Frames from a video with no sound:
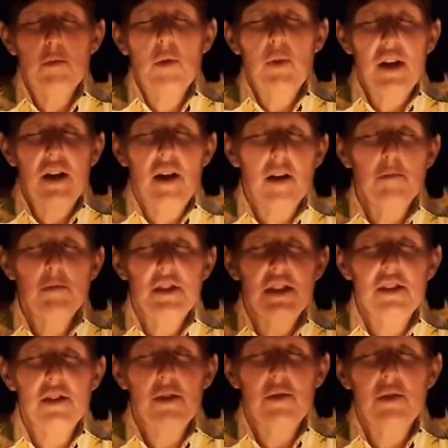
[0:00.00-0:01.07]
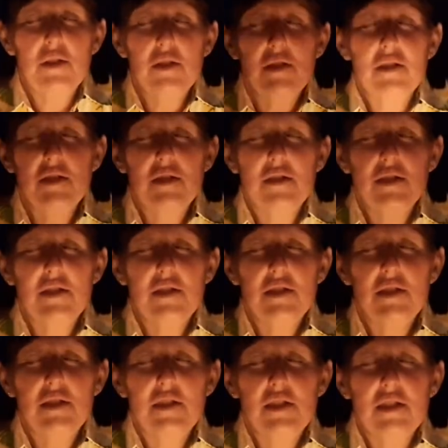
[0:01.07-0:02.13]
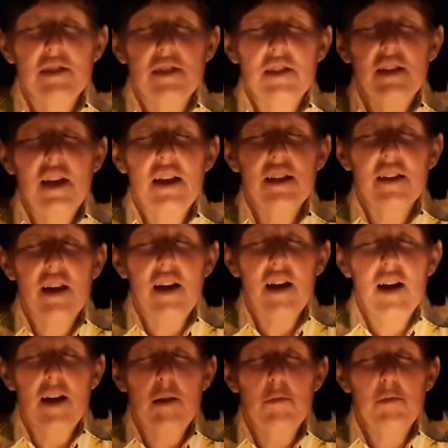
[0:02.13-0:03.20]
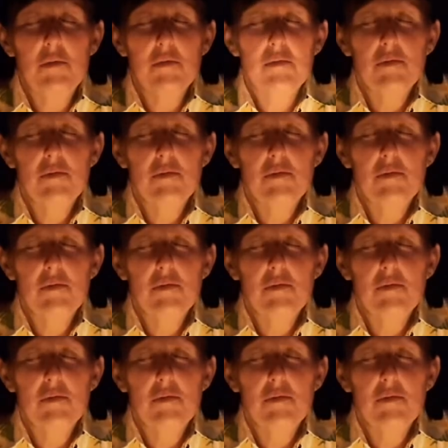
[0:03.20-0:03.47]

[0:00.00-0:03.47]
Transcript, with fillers: But we come to you to take time